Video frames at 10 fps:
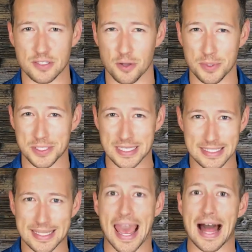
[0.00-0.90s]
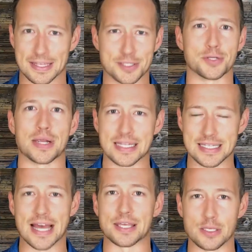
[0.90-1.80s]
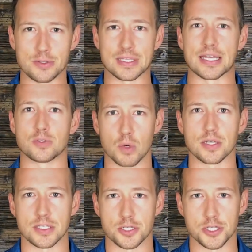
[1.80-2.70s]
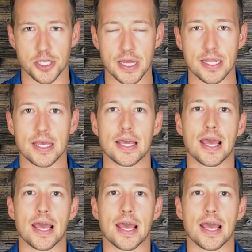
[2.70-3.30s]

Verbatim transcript: It almost gets callous to it. It's not using it as well as it should.